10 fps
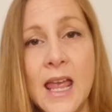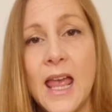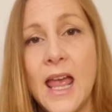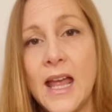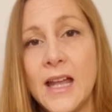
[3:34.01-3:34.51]

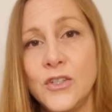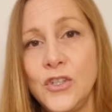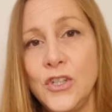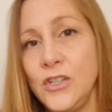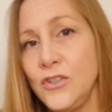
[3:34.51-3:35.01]
And
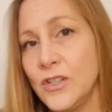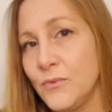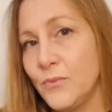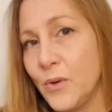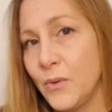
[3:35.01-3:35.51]
she
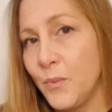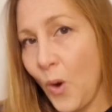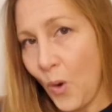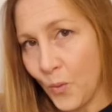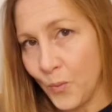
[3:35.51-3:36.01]
just wrote a
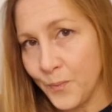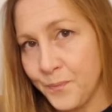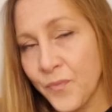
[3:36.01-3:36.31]
poem